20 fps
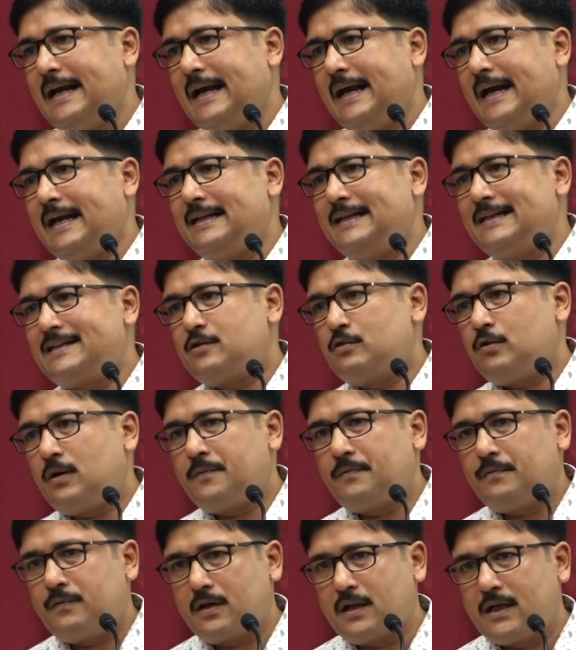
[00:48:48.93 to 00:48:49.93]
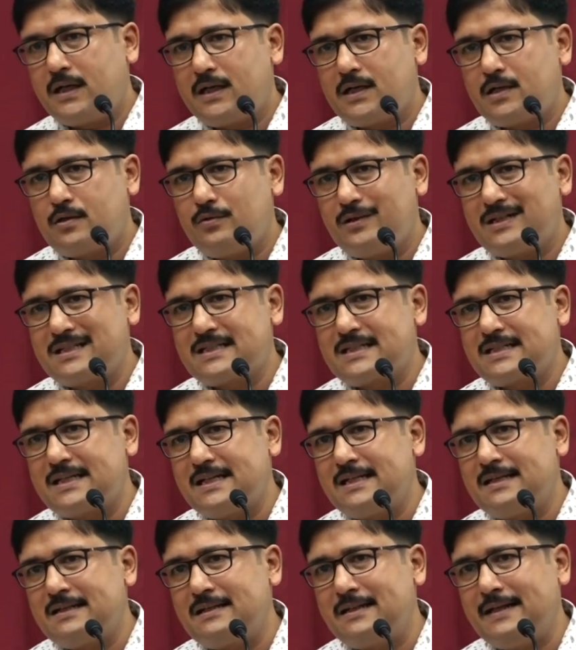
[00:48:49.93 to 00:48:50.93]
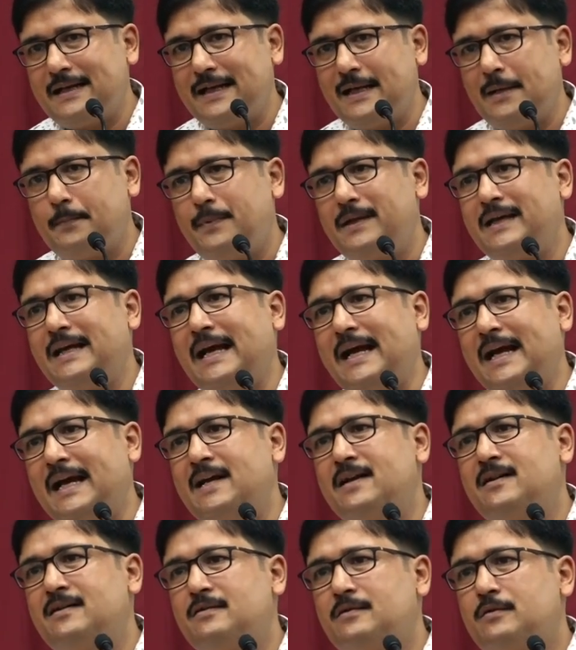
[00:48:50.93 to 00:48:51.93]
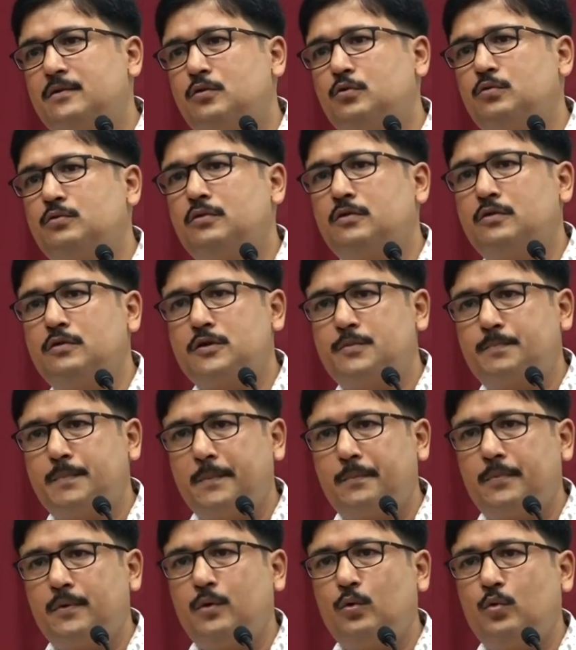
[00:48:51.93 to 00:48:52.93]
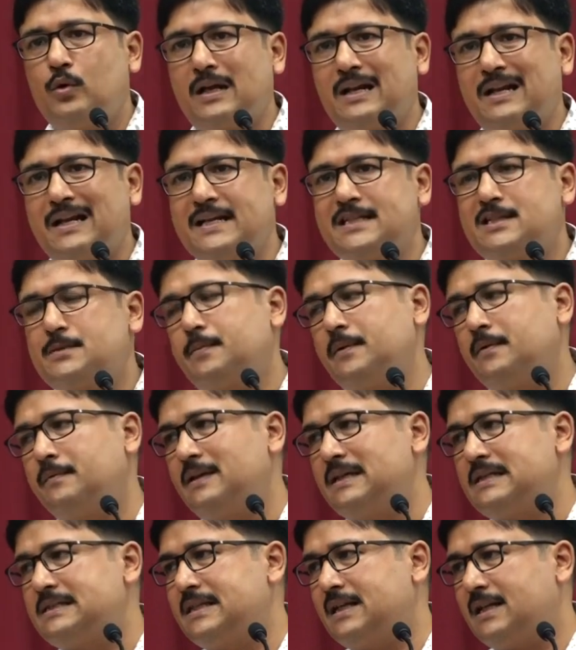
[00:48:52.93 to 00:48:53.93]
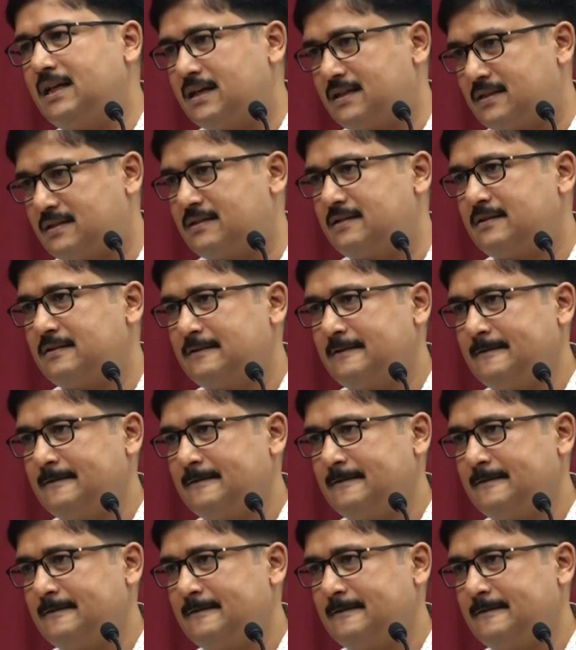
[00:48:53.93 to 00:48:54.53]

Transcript: and let's not forget to extend the helping hand to those people who are less privileged than us.